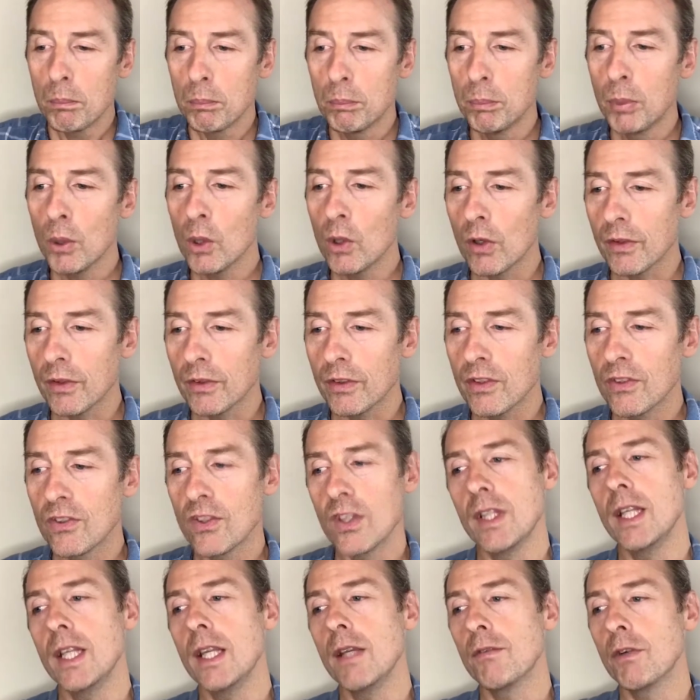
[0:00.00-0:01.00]
But there's
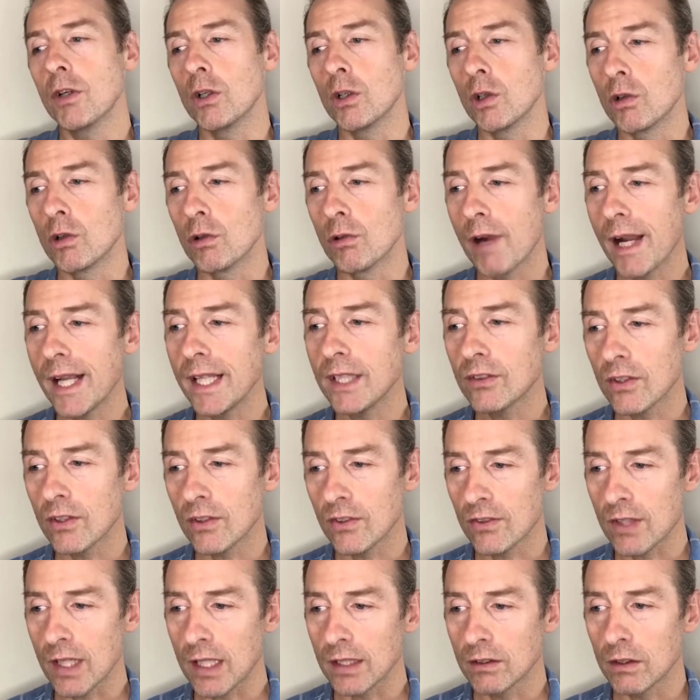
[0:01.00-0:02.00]
an even greater
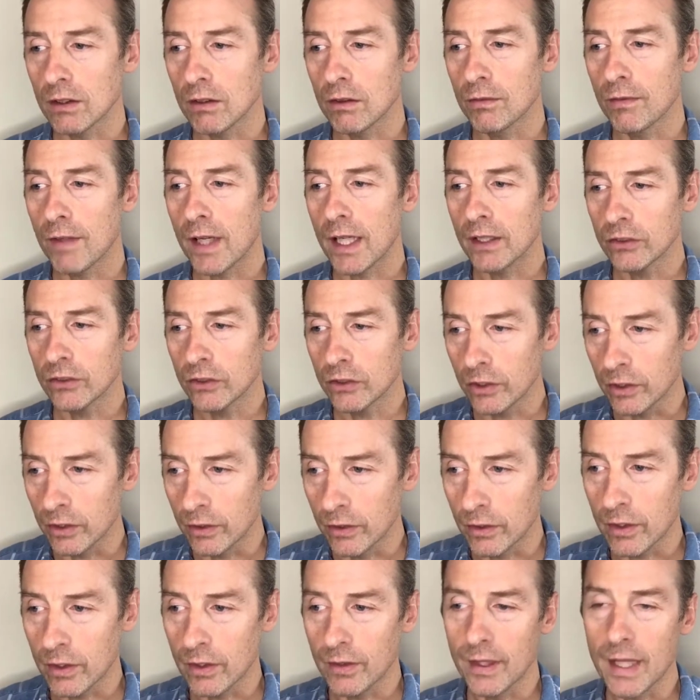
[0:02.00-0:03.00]

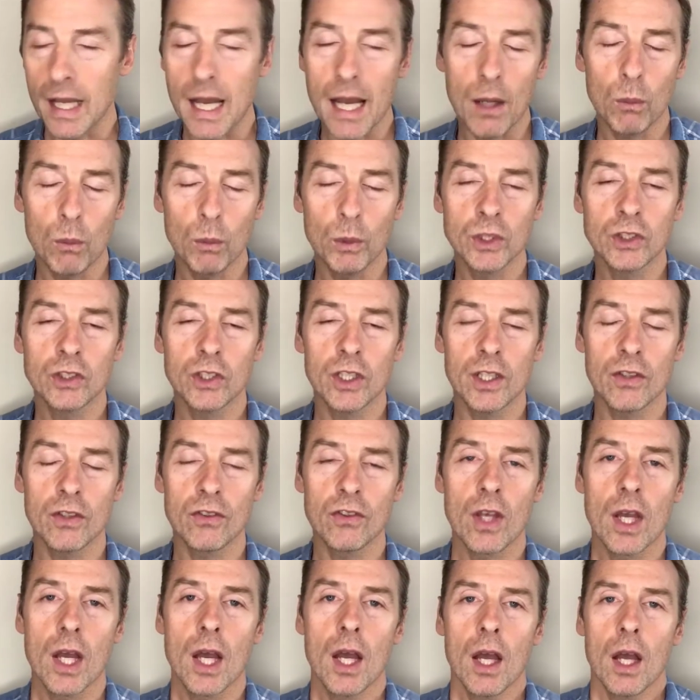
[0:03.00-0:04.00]
satisfaction than that, which
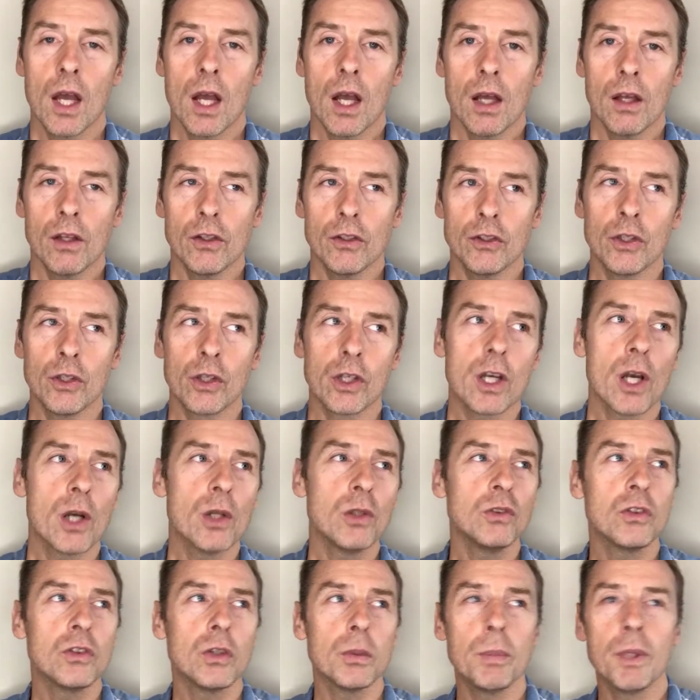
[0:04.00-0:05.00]
is you're
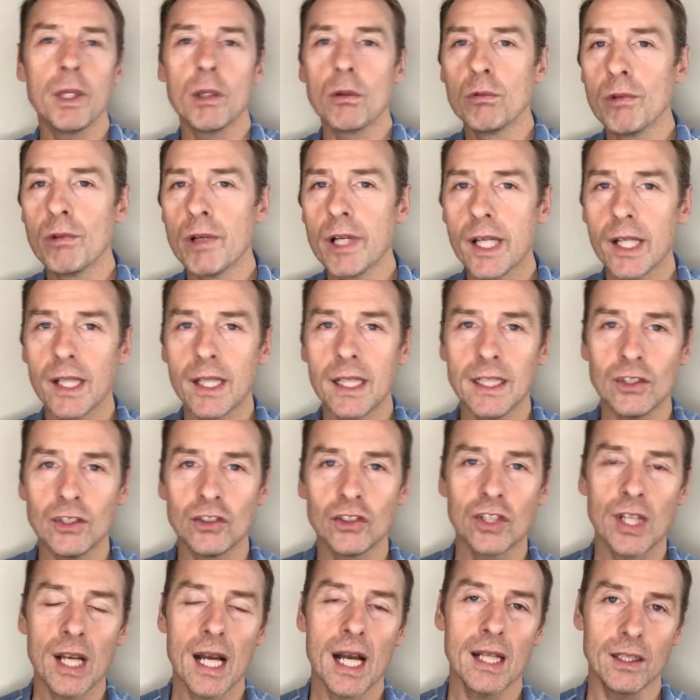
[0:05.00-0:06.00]
going to be really
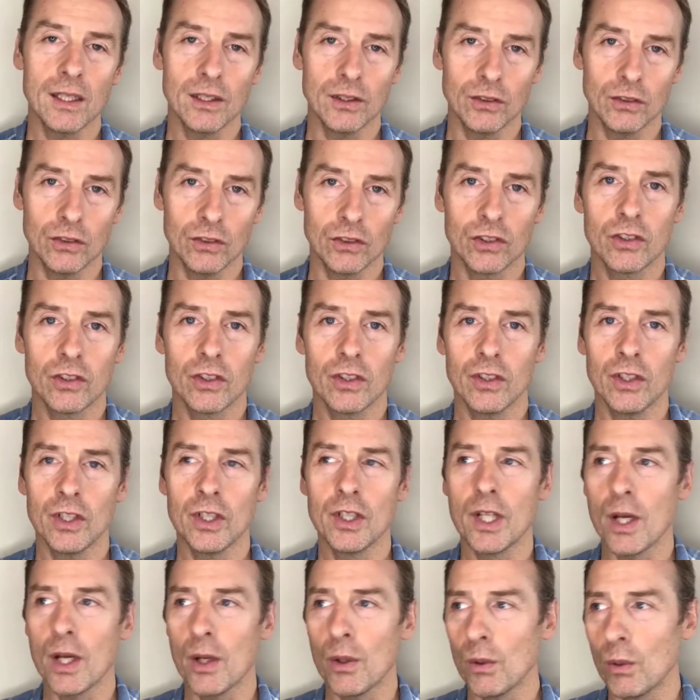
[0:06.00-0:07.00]
challenged. You
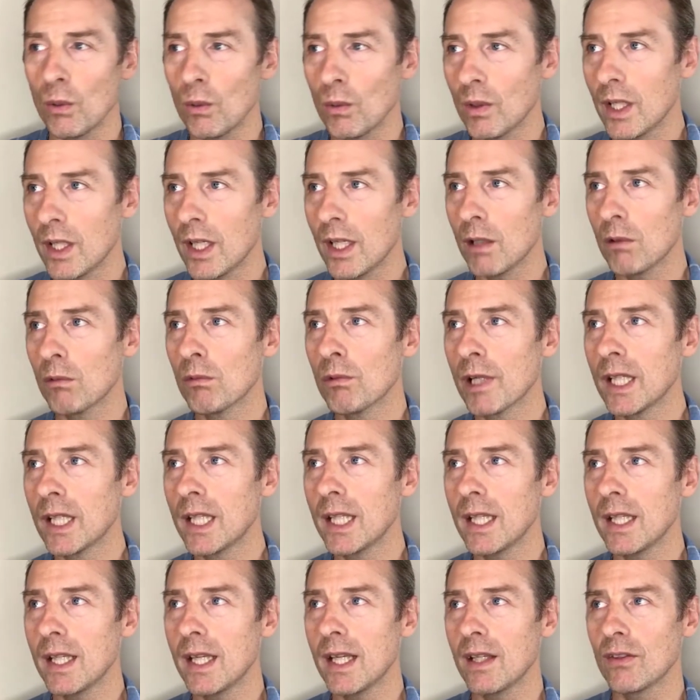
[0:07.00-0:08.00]
know, it
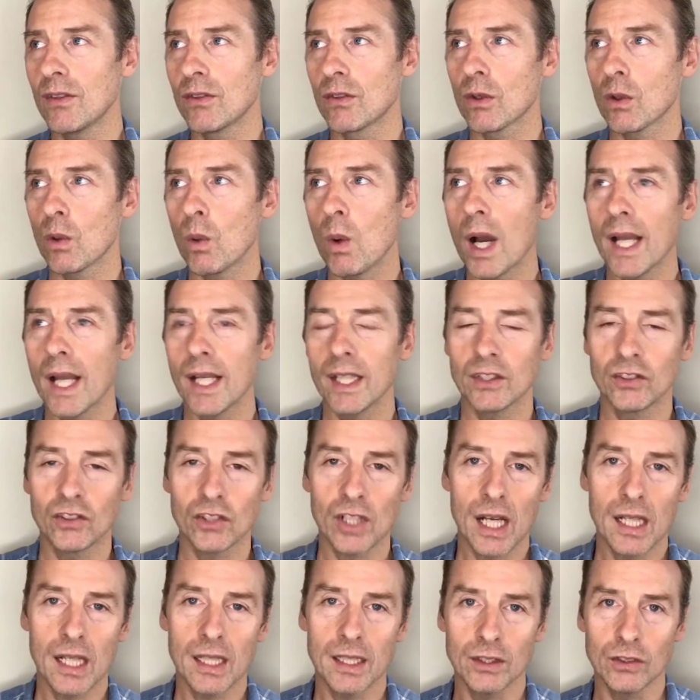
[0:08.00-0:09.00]
really is quite a
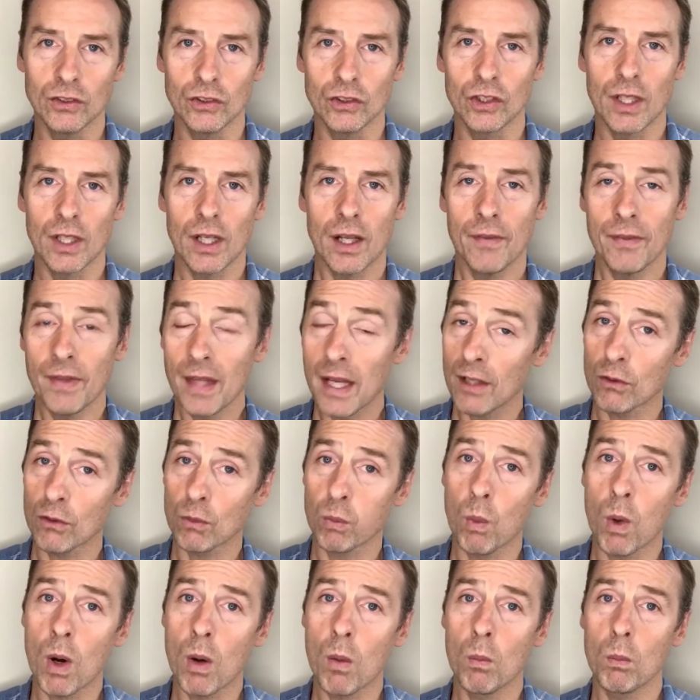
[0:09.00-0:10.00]
challenge, and that's
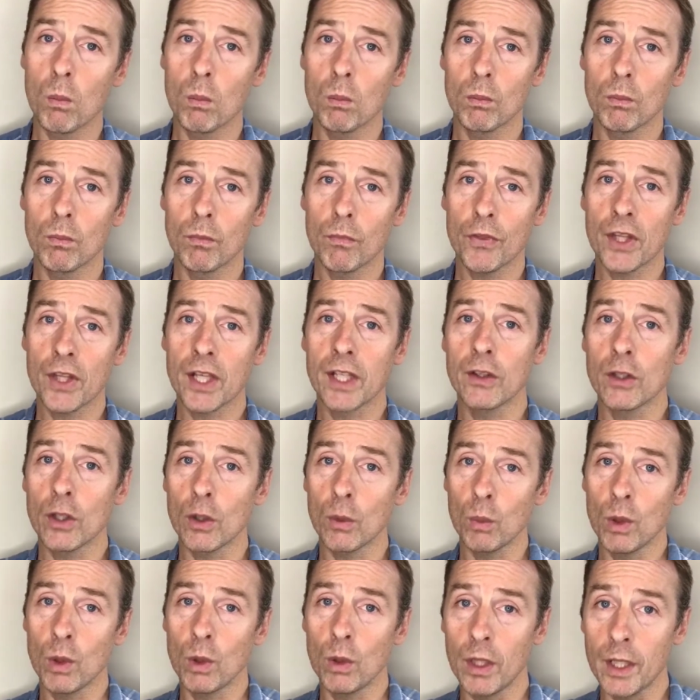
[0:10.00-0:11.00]
one thing
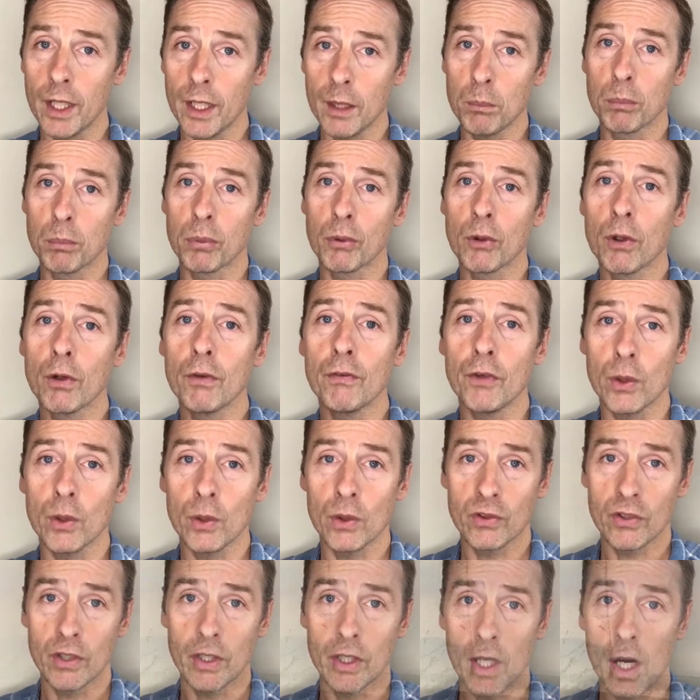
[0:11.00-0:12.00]
that will improve you
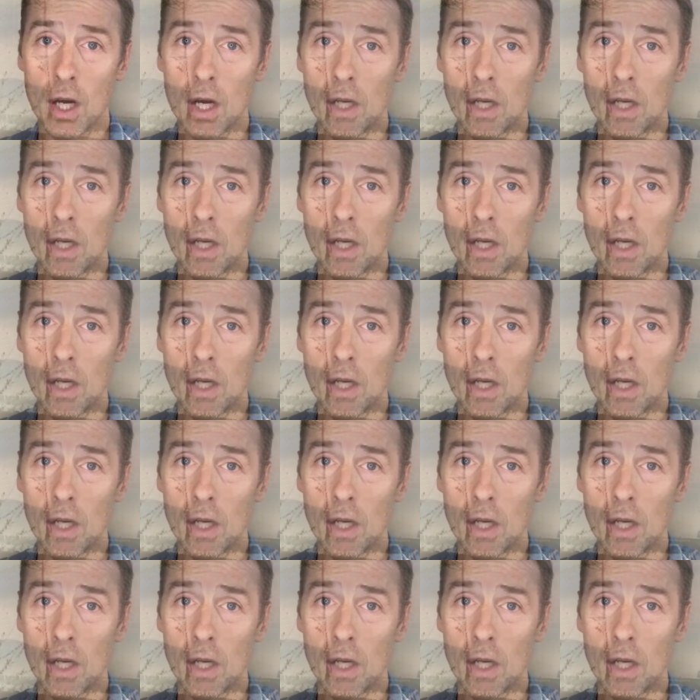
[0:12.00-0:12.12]
as an